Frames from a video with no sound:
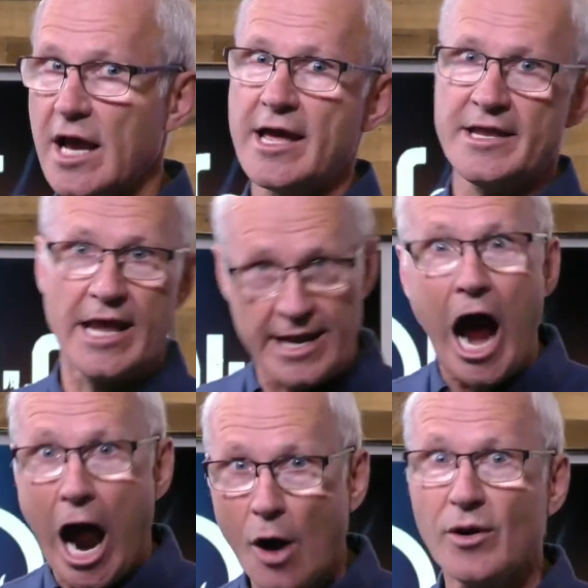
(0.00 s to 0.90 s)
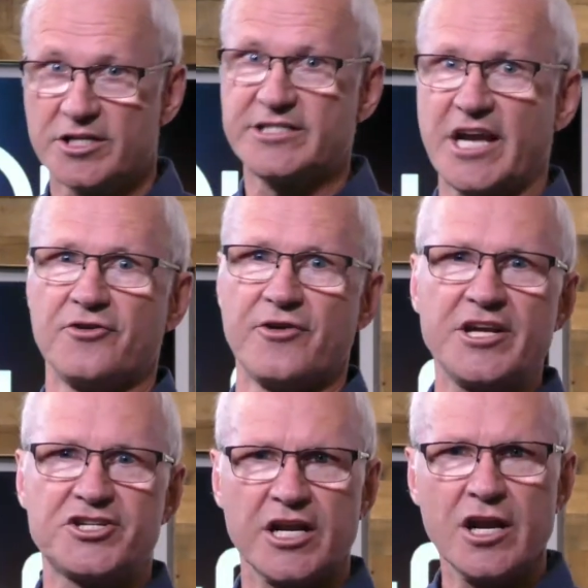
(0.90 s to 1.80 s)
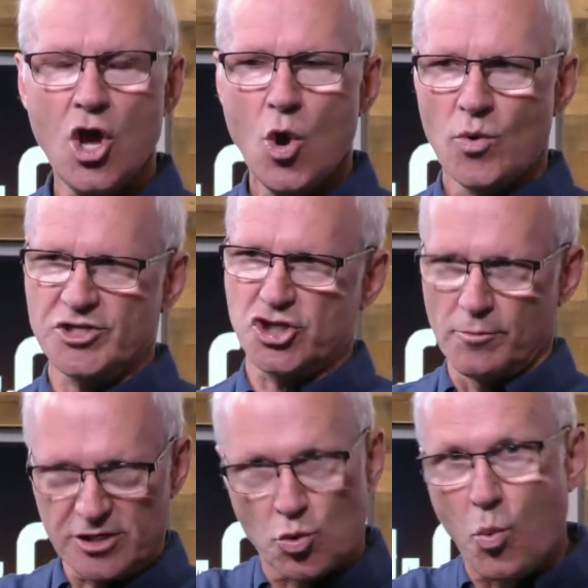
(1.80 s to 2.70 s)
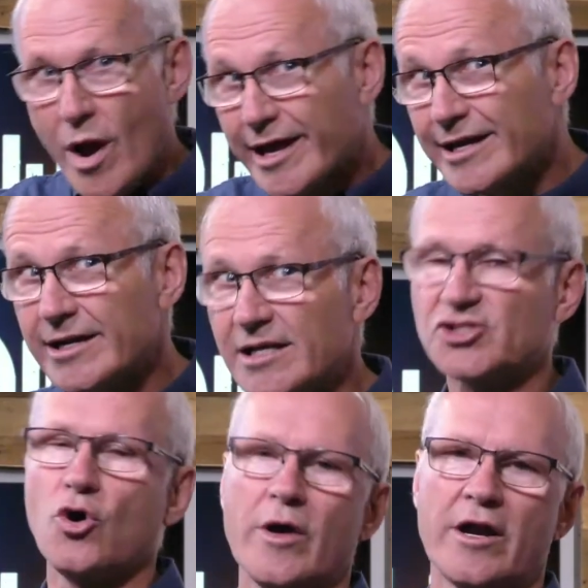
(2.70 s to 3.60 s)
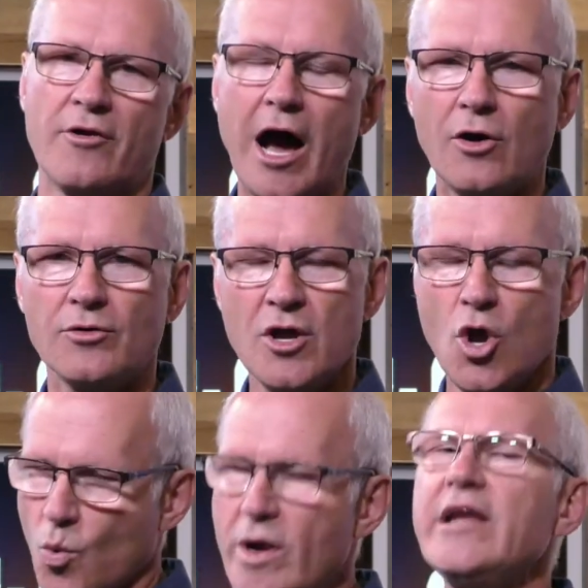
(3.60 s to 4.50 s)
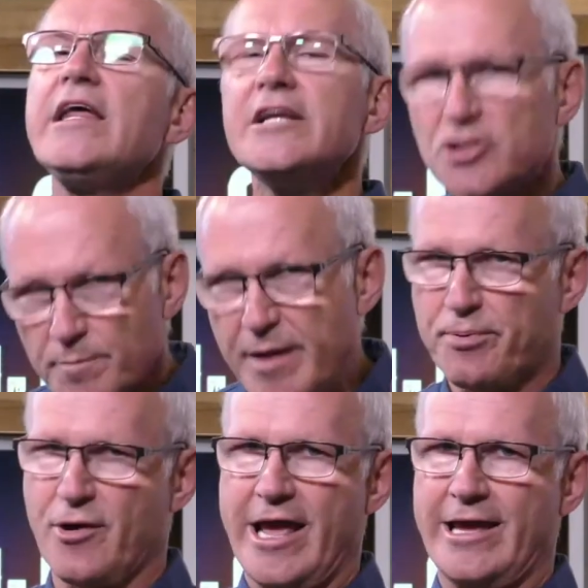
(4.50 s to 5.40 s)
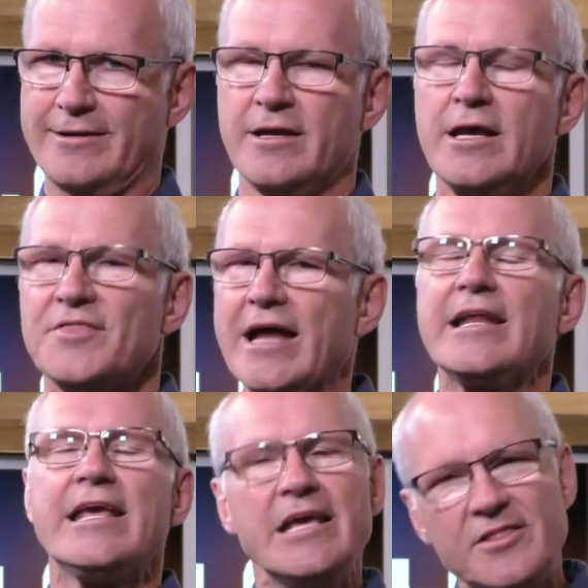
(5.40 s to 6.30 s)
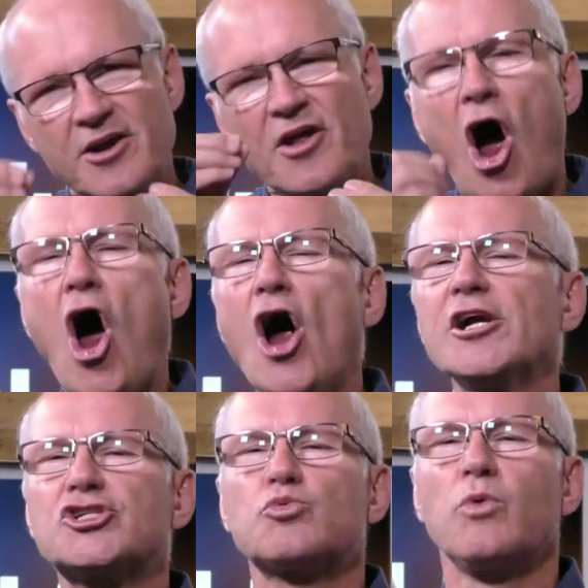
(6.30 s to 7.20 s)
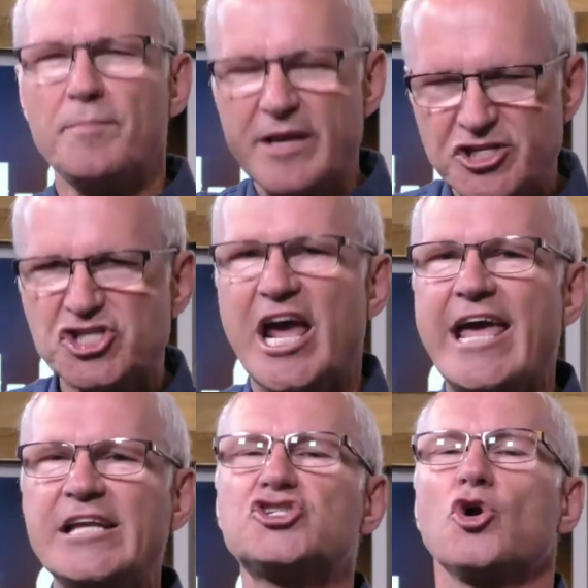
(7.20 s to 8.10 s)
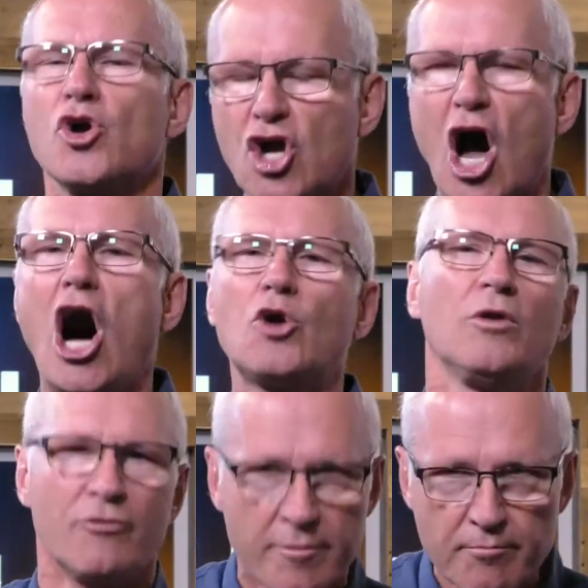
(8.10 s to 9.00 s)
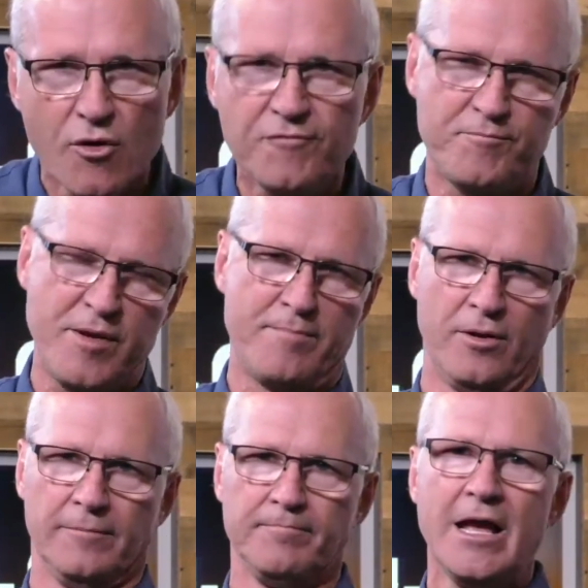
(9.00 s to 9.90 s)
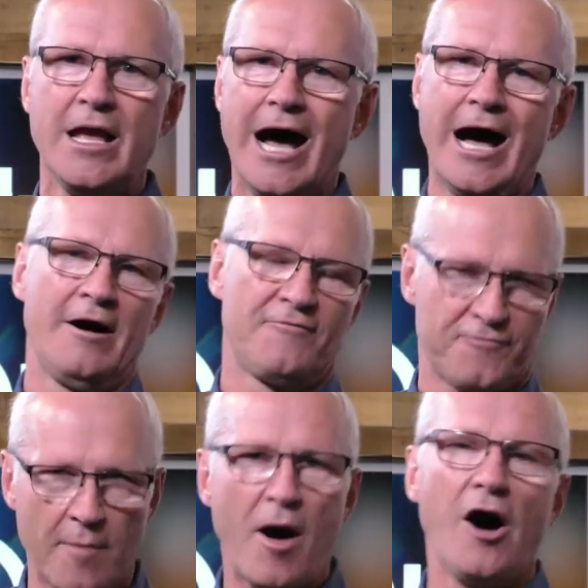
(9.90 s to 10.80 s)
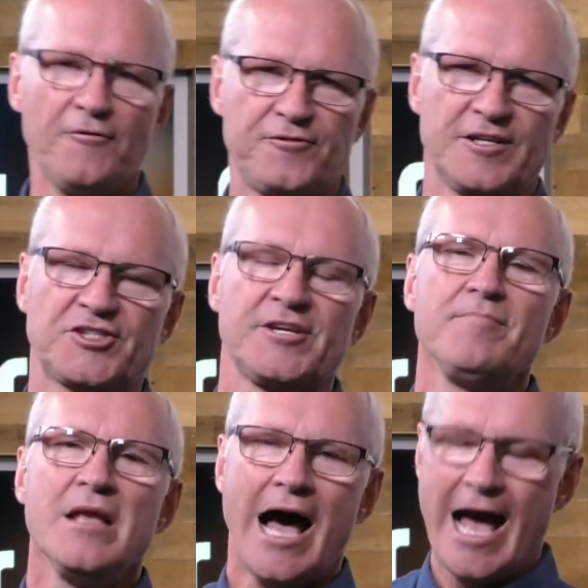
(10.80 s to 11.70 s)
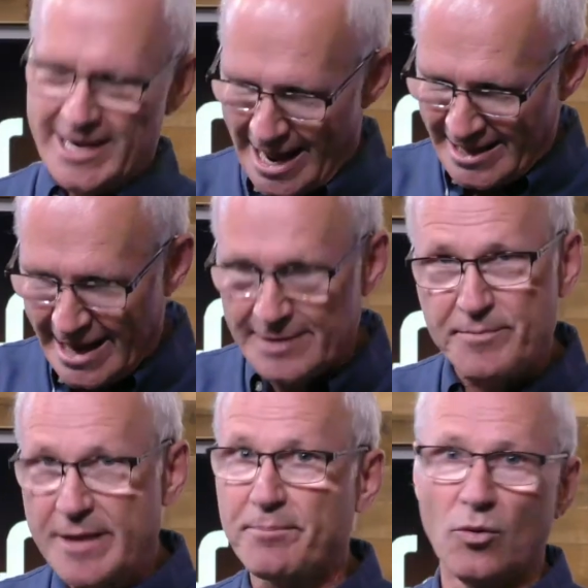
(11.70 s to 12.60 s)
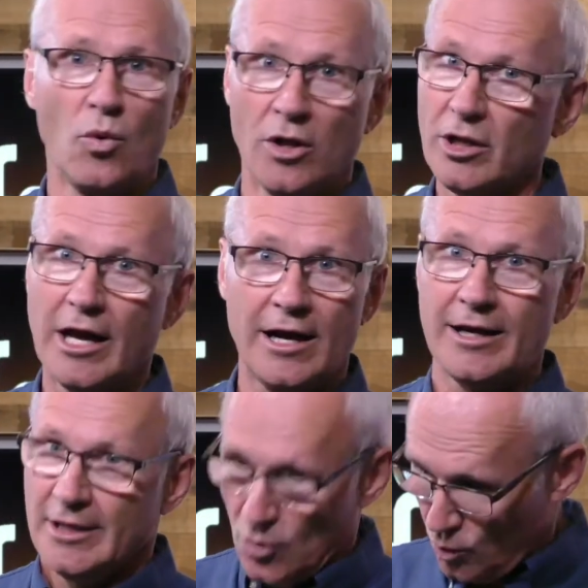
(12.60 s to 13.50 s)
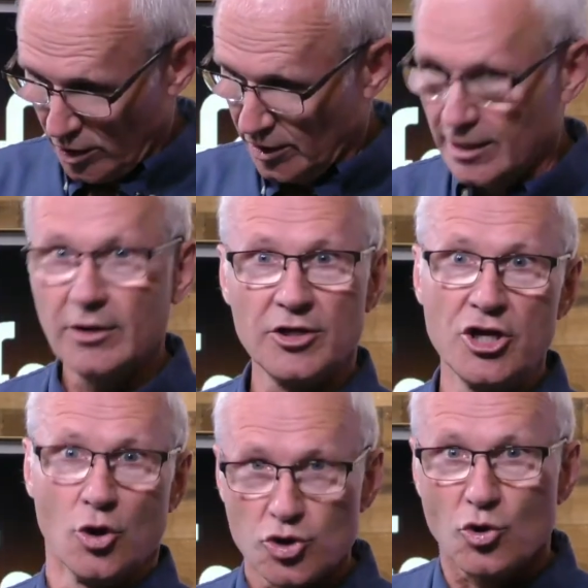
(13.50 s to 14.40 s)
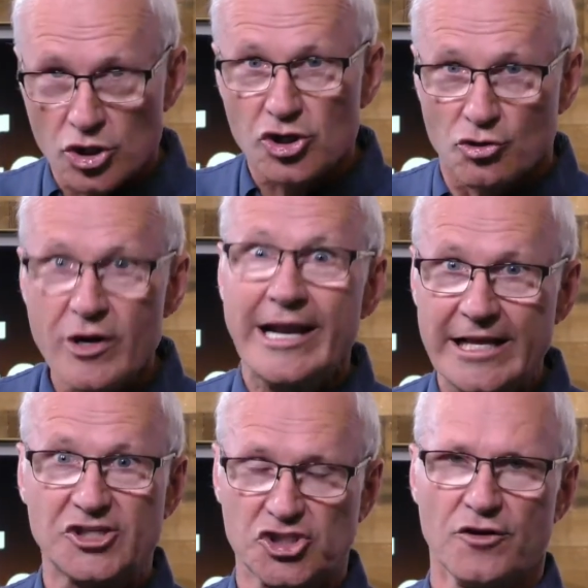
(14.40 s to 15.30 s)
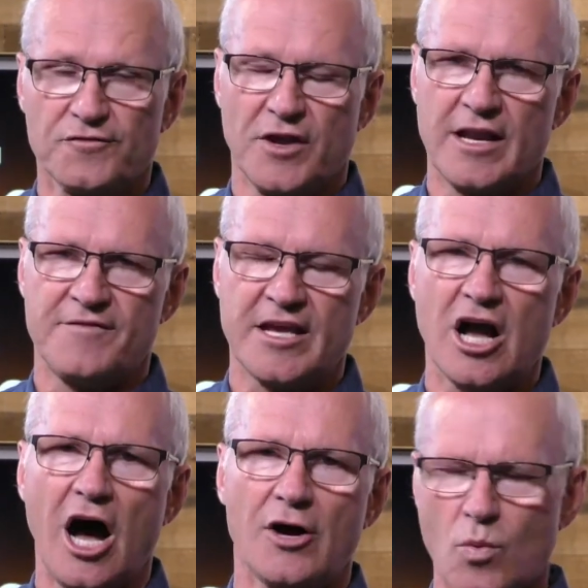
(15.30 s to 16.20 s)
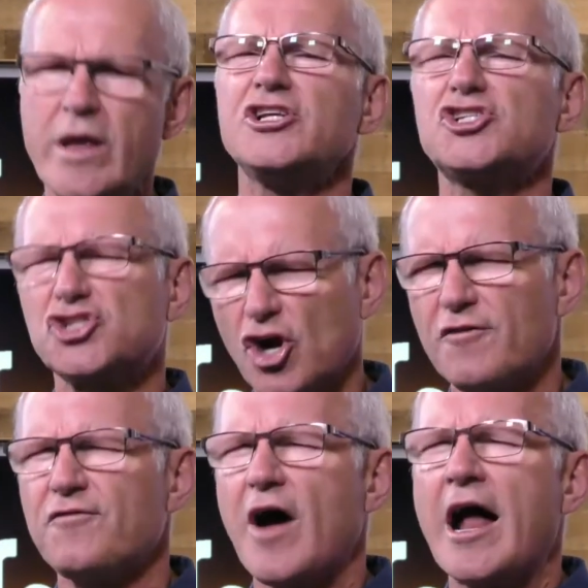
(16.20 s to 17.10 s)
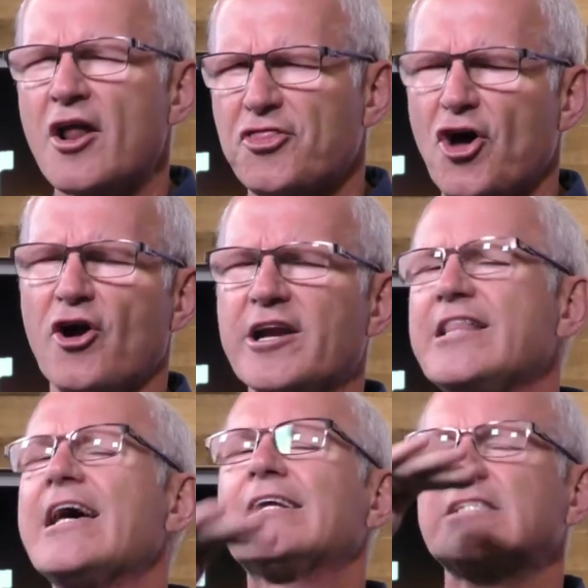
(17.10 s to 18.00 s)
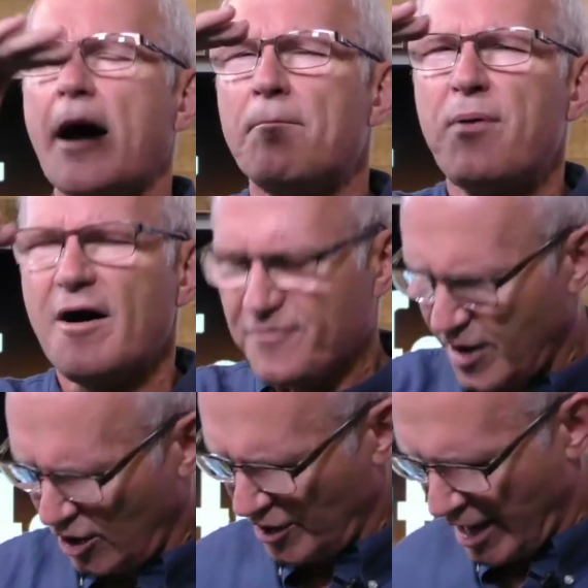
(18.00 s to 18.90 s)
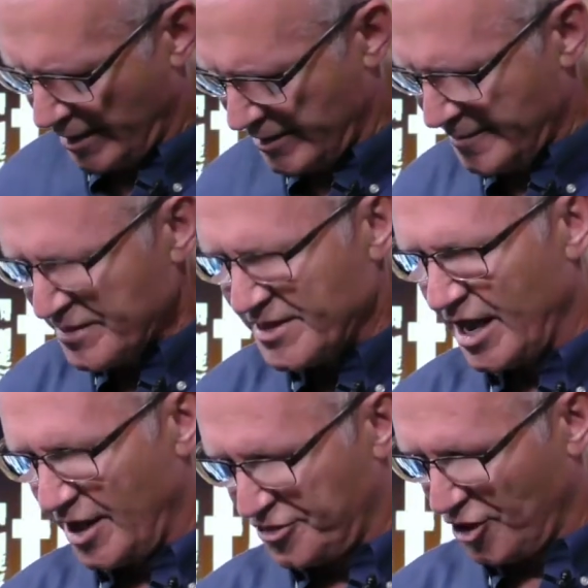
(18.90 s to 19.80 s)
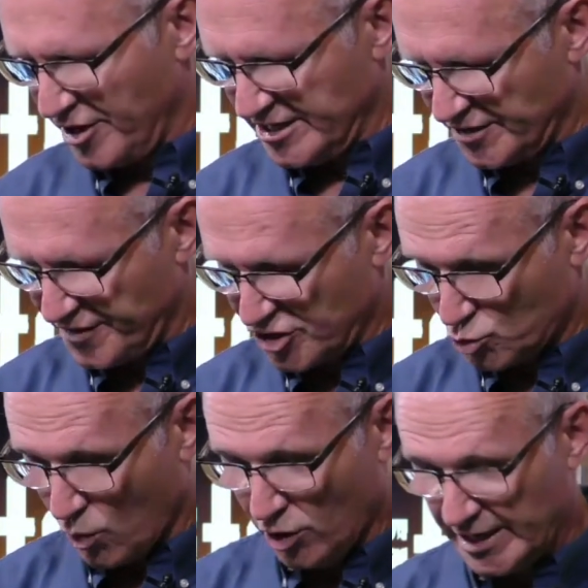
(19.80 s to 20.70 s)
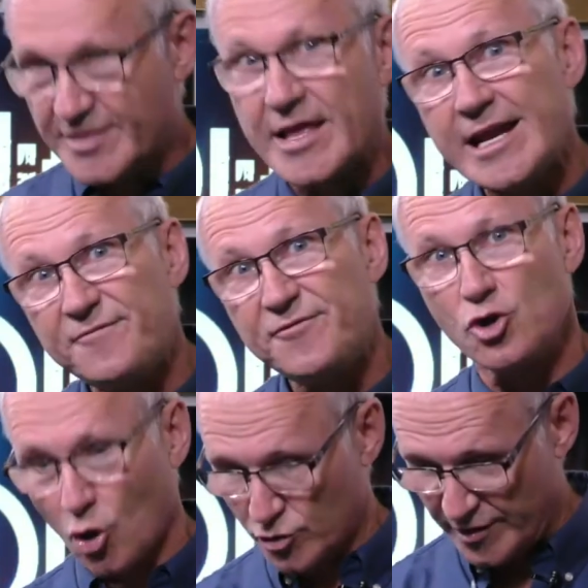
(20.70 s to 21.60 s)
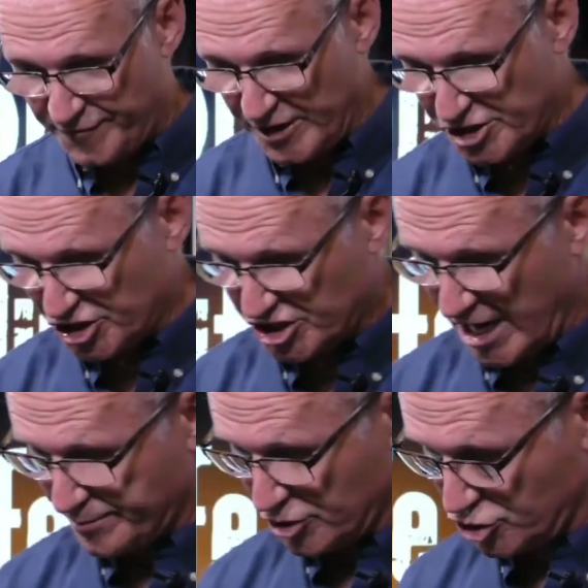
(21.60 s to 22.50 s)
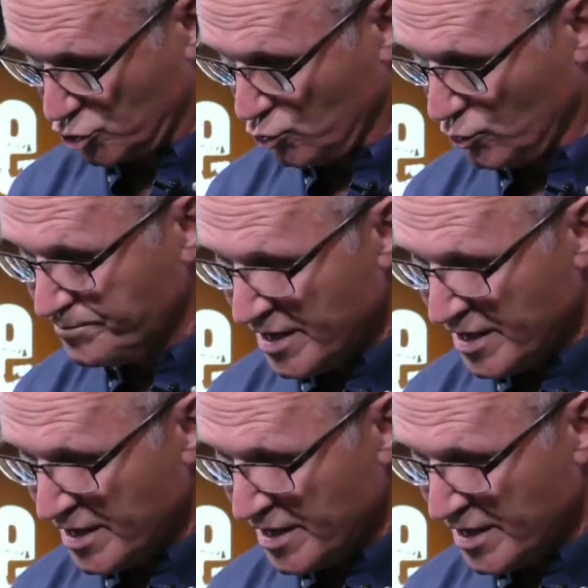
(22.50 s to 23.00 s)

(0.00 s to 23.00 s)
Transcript: in our generation, with so much wickedness going around, we need to be praying that either hearts will be changed or God will remove people from office. And that people will really serve the living God. We serve an authority that is above the authorities of this world. And then if you go to Ephesians chapter 2,